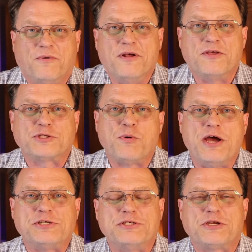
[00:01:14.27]
One of those
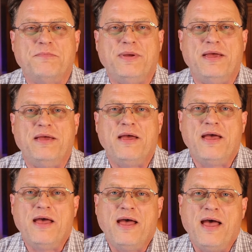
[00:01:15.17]
questions could be,
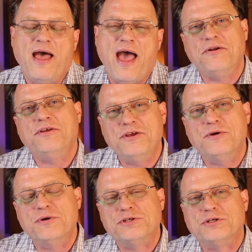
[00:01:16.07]
how do
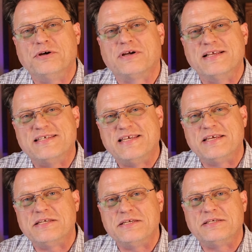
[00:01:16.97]
you ensure
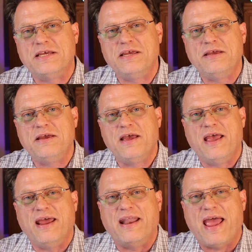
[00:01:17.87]
consistency
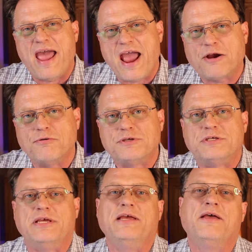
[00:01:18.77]
and
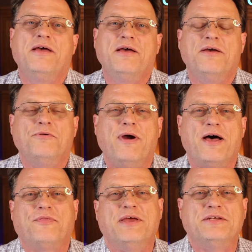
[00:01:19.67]
accuracy
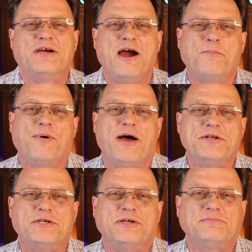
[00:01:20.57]
throughout the entire
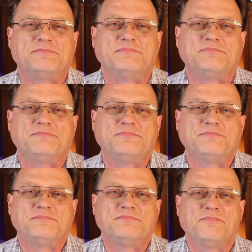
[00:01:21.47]
project?
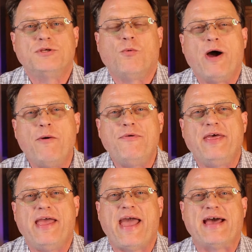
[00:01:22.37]
So why
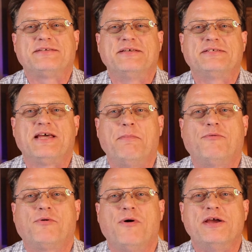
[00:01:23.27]
would they ask this
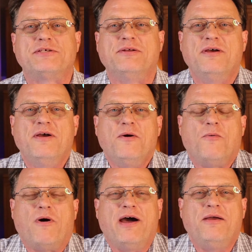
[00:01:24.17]
type of question?
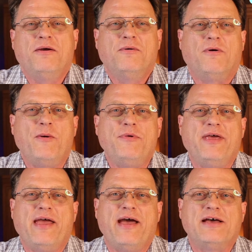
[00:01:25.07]
Why, why
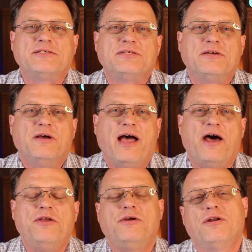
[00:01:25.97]
would they ask,
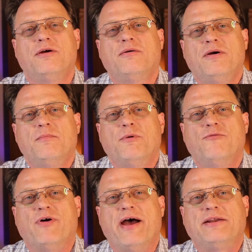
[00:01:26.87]
how are you going to
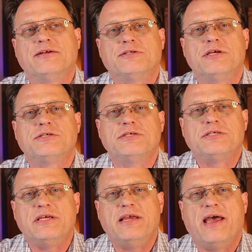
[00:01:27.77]
provide
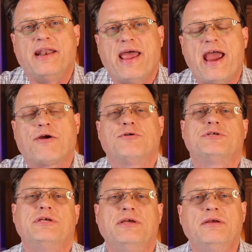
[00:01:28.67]
consistency and
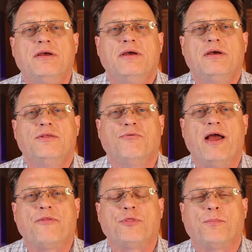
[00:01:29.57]
accuracy
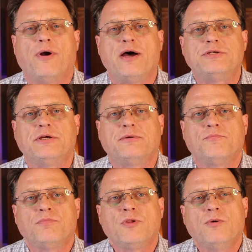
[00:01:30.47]
throughout the
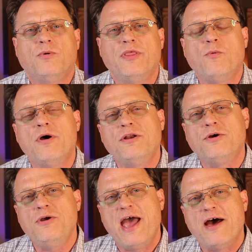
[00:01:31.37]
project? Well, they want to
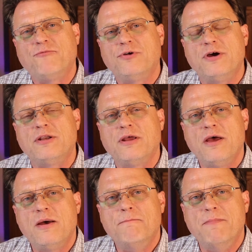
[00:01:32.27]
know you have good
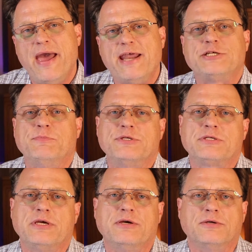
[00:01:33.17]

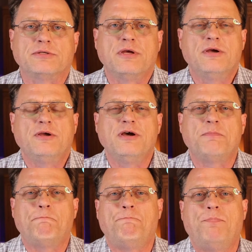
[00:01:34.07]
management skills,
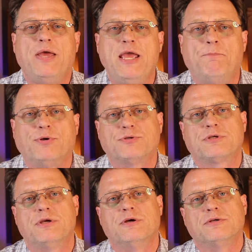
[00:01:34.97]
good people
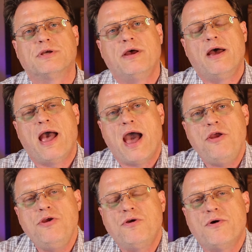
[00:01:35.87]
skills.
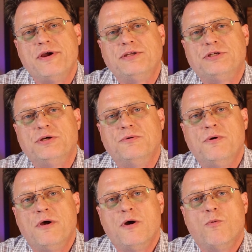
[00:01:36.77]
How are you going
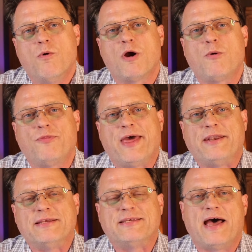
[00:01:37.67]
to work with
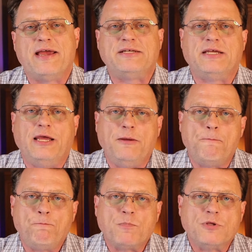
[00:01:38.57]
that design
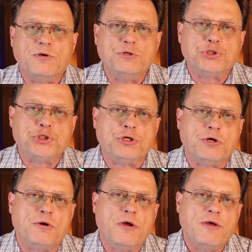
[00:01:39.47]
team to
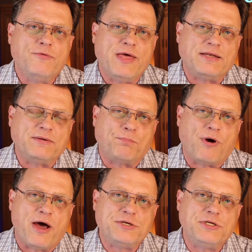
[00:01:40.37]
ensure that the
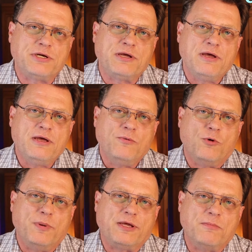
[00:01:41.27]
project
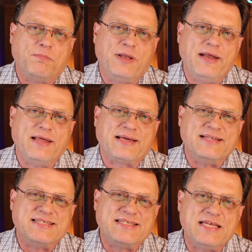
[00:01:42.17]
will be completed
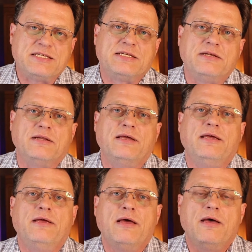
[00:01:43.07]

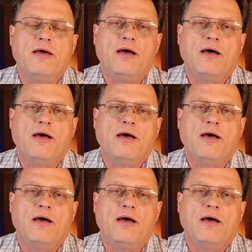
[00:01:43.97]
consistently